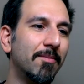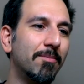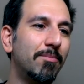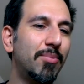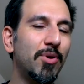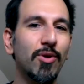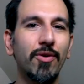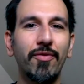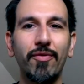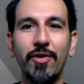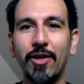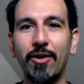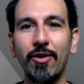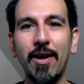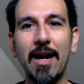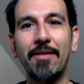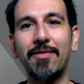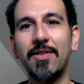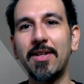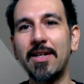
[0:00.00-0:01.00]
beautifully
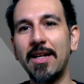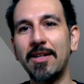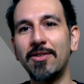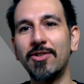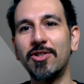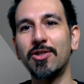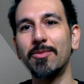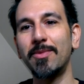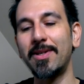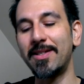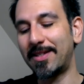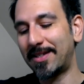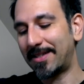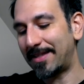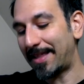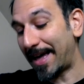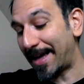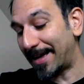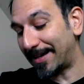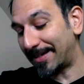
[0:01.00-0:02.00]
crafted instruments
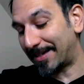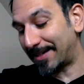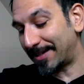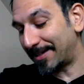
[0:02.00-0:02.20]
that,